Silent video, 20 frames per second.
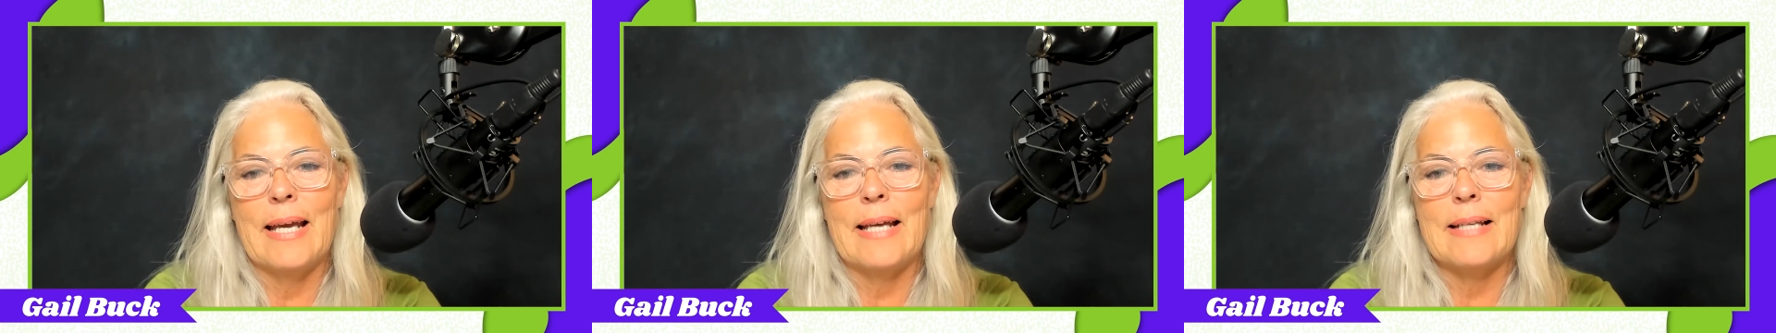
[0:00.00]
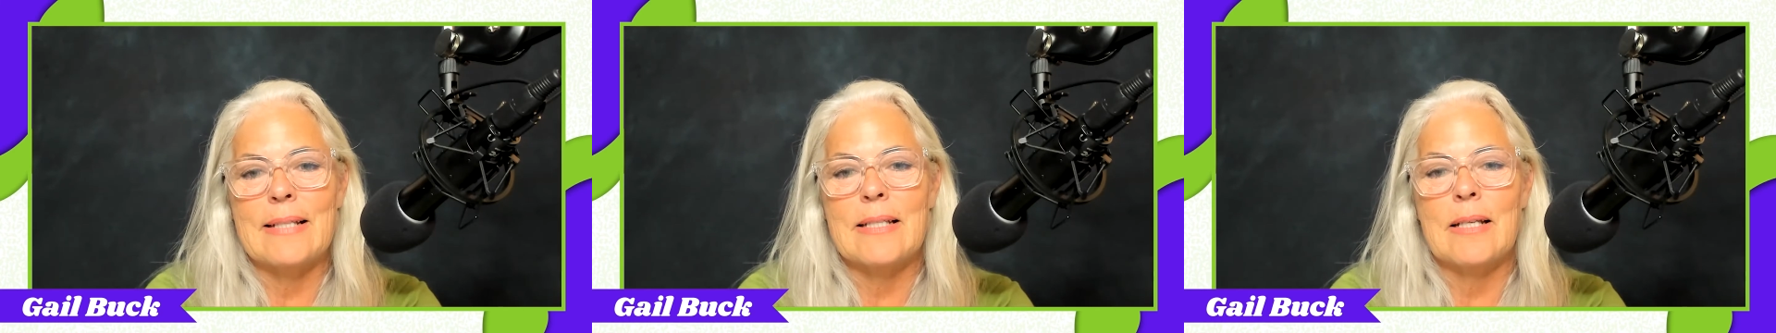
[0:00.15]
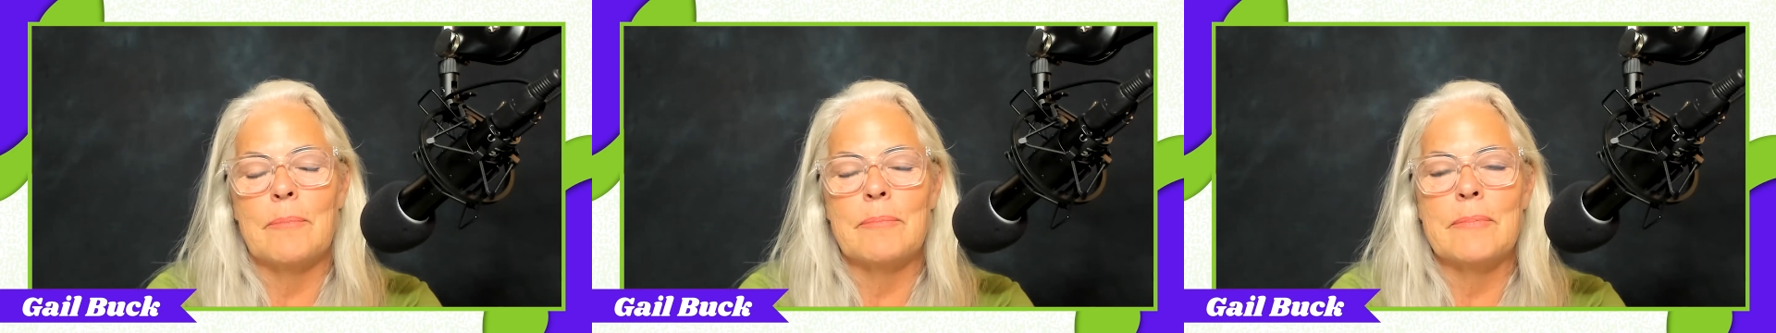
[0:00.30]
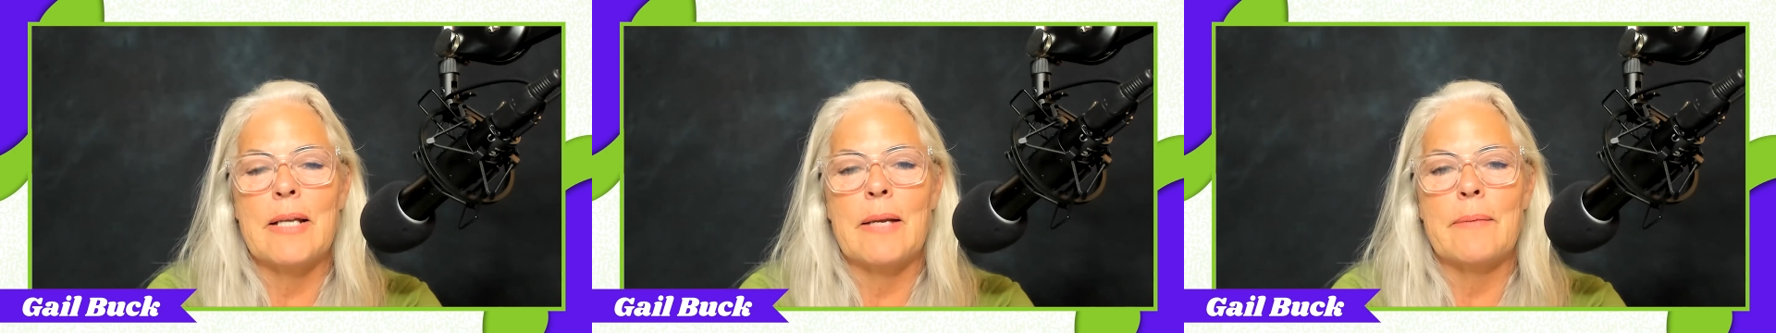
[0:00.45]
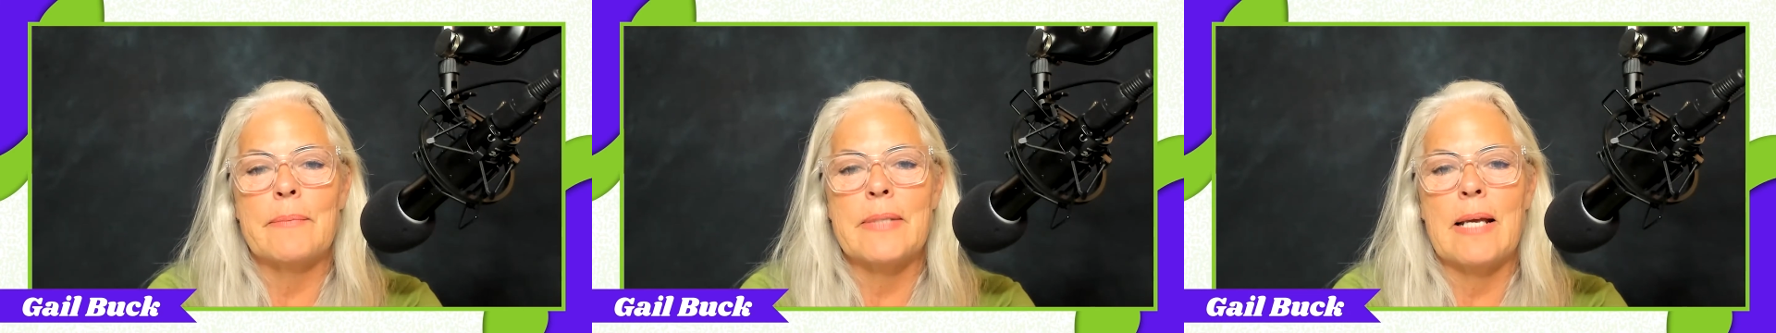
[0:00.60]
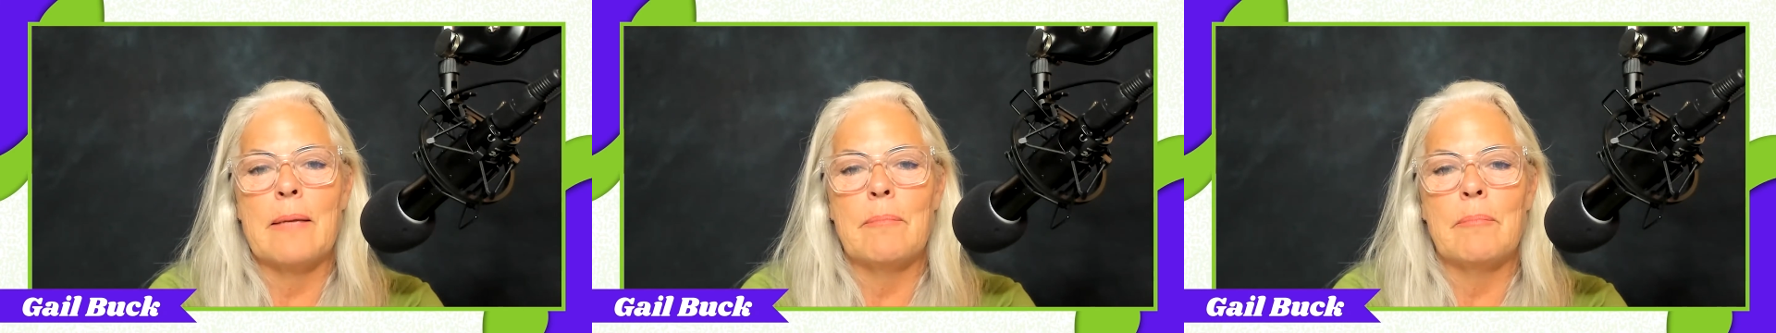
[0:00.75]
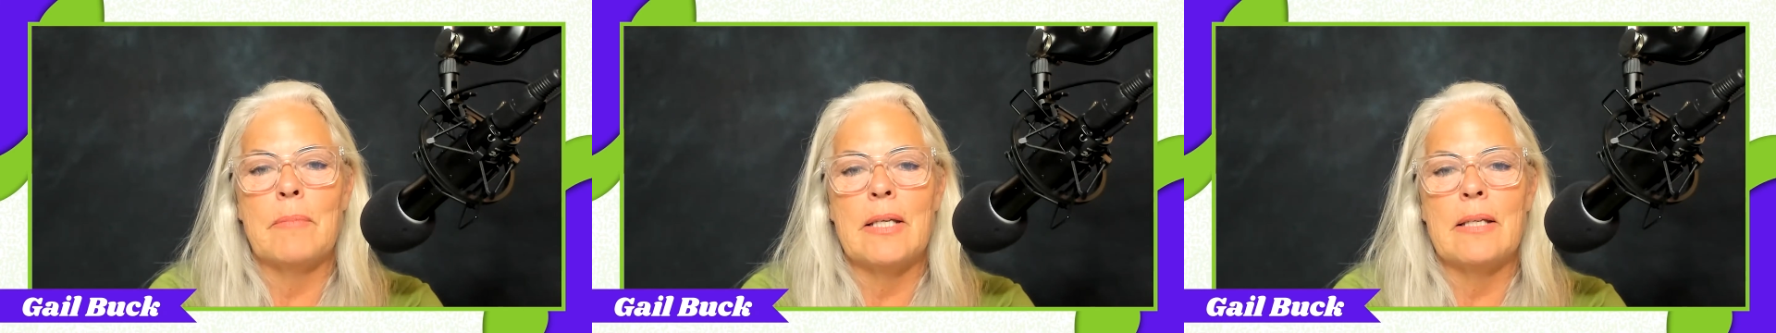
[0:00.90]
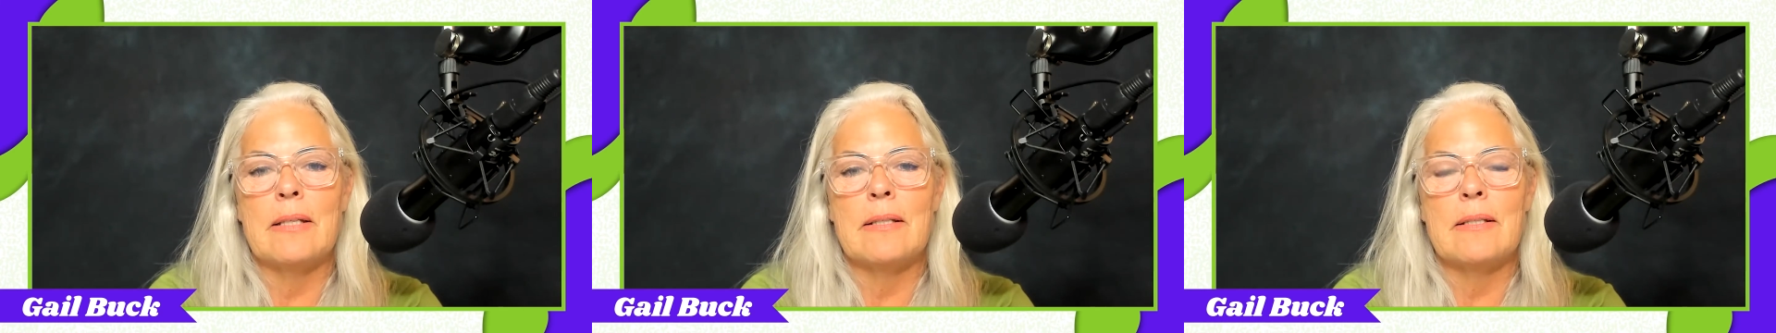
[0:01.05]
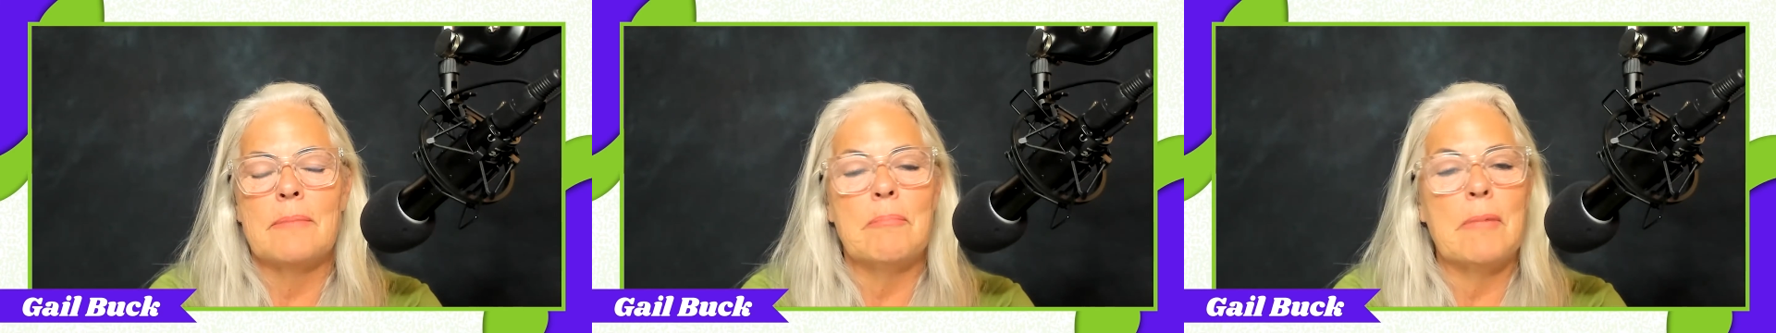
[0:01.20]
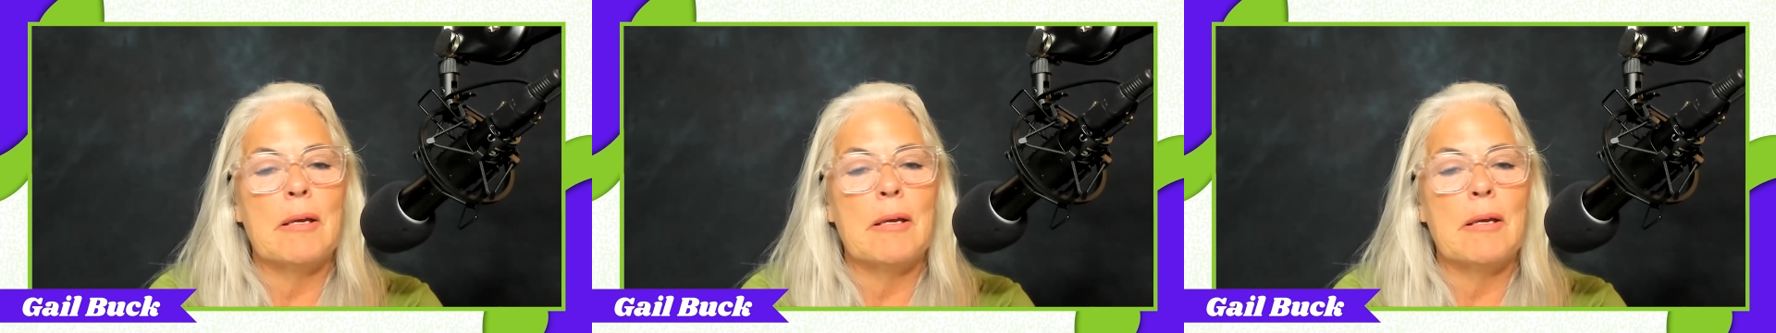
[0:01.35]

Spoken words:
And sometimes that means